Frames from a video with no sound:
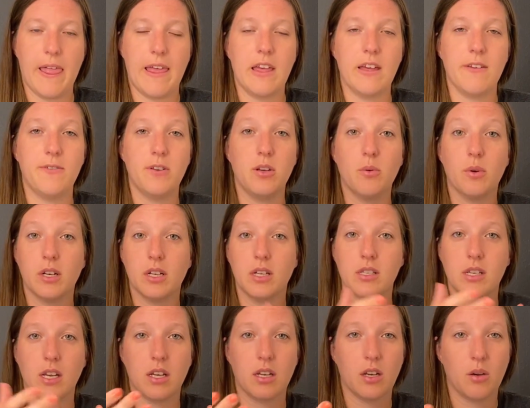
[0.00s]
If you want
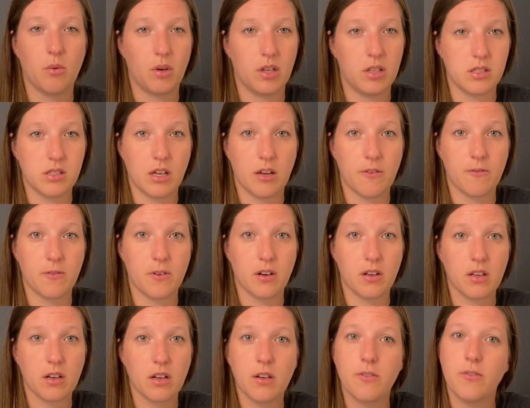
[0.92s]
to take it one step
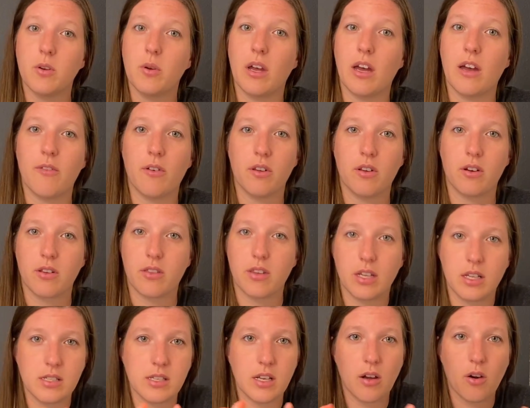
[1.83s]
further, if you have other
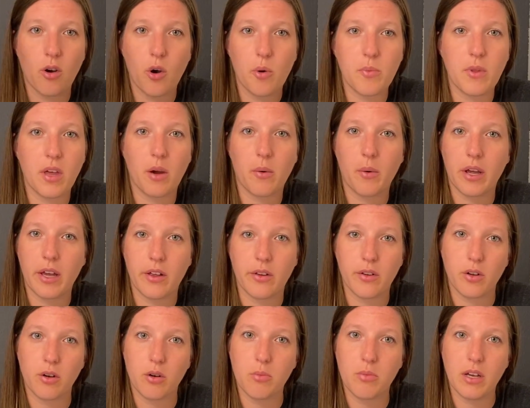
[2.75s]
things at home that weigh a
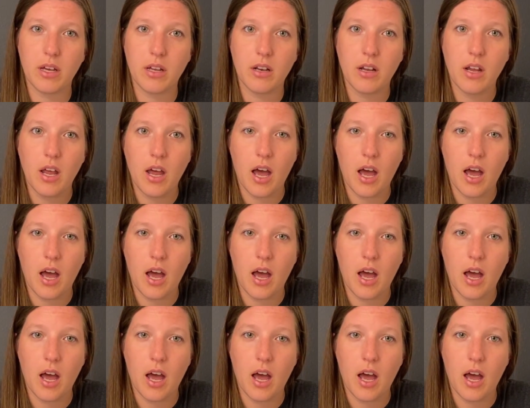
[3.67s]
little bit,